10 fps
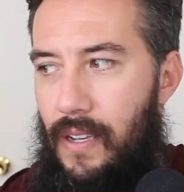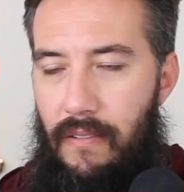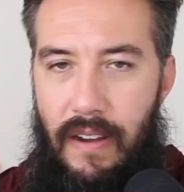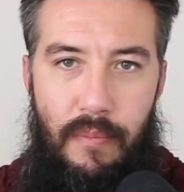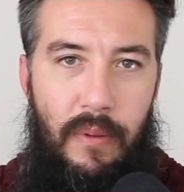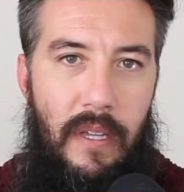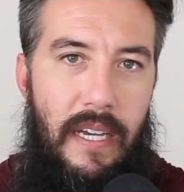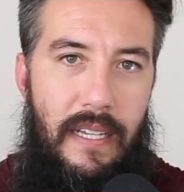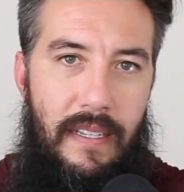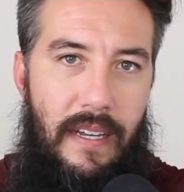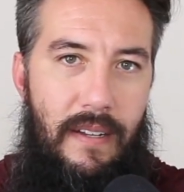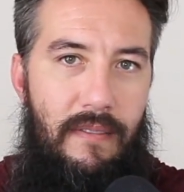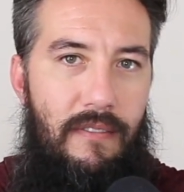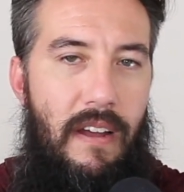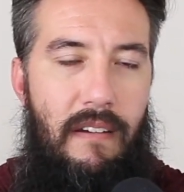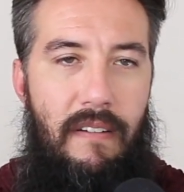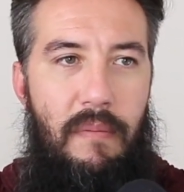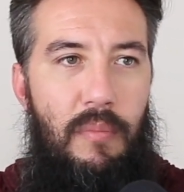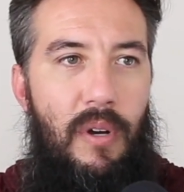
You got to write plays. You got to try to write a